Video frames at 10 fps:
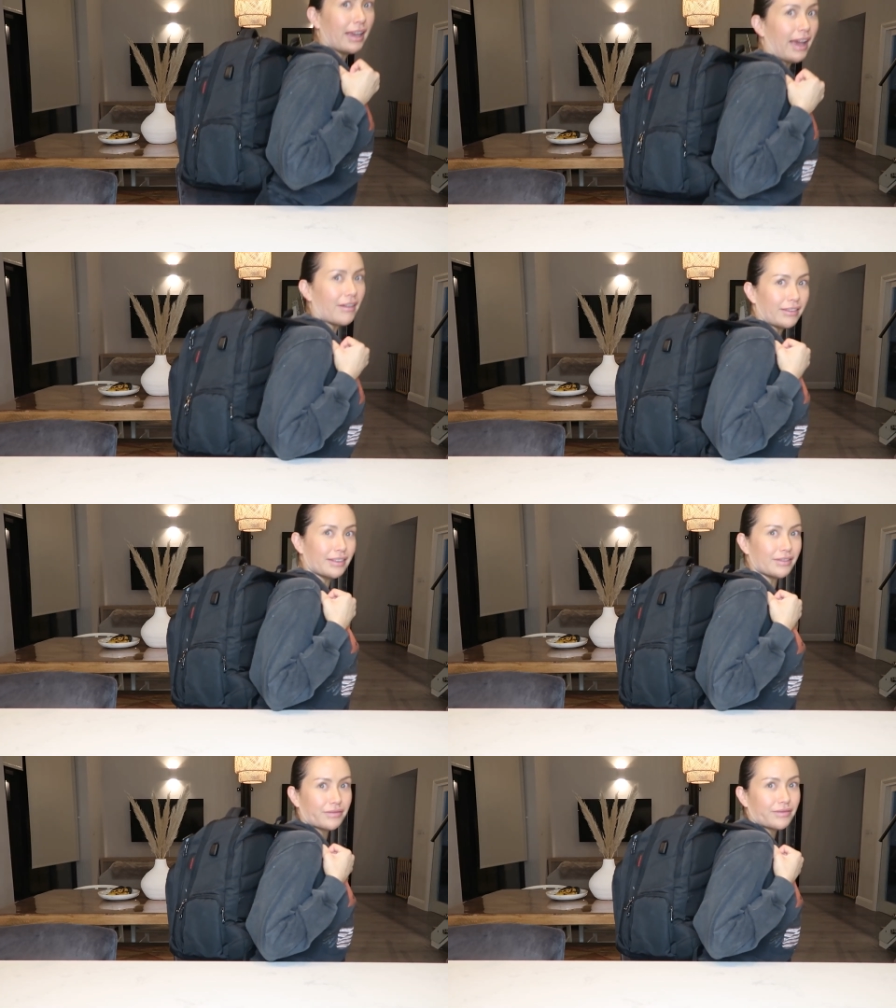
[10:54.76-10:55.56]
you have
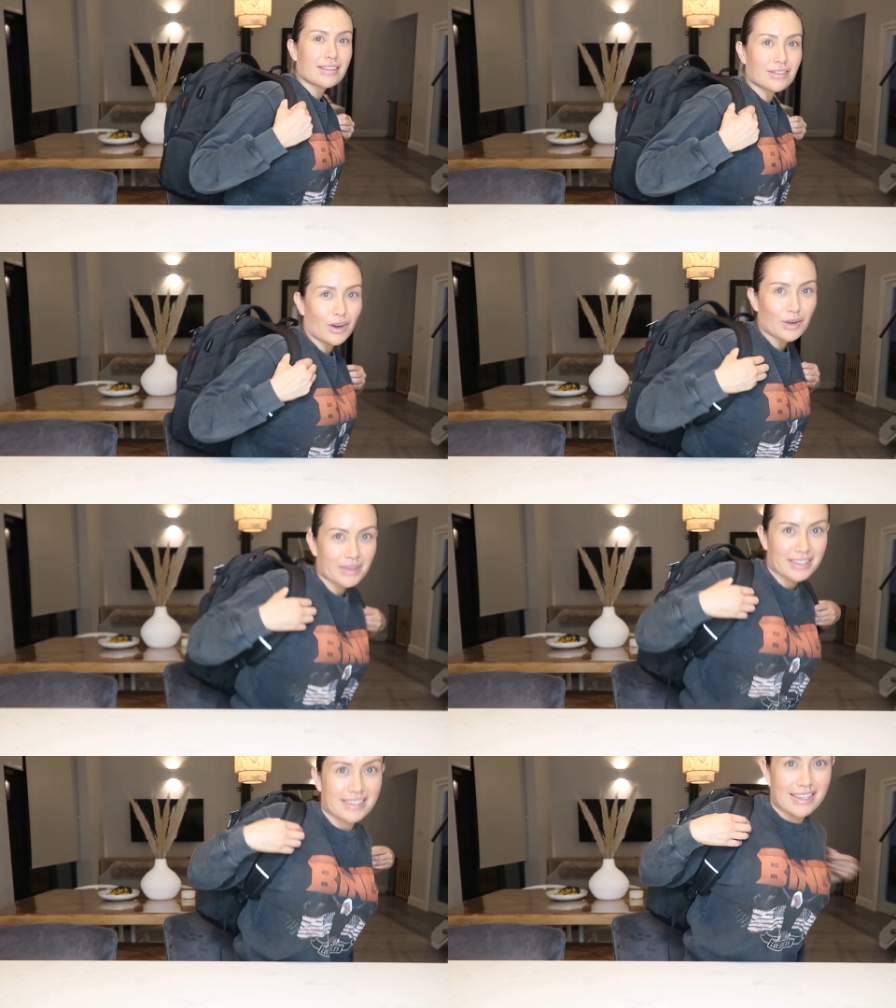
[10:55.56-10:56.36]
it. So I hope
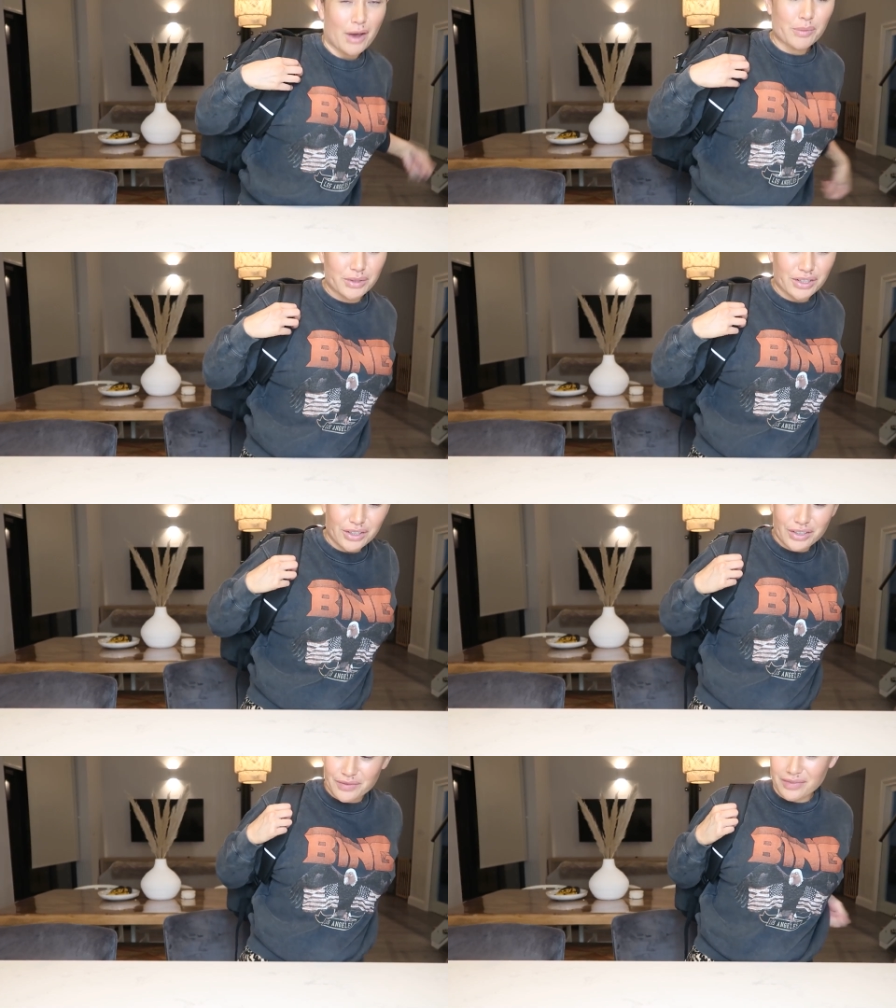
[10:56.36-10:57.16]
this has helped
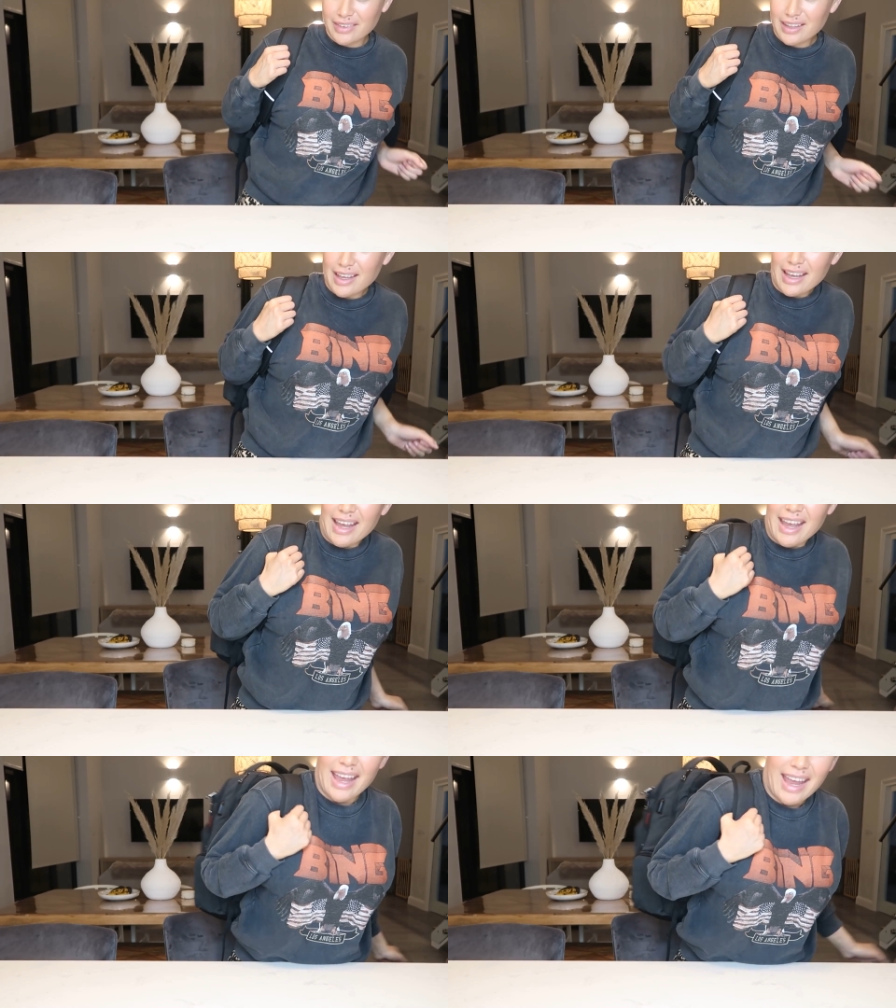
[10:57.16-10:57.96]
you.
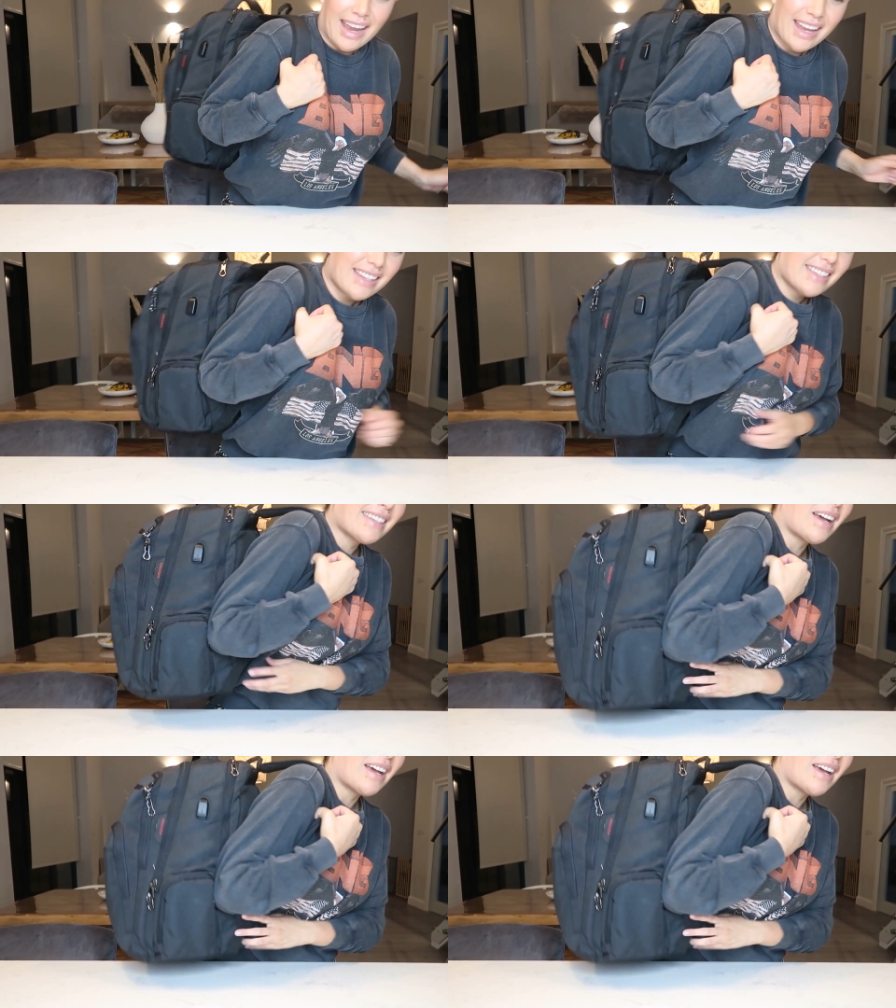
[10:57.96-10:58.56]
And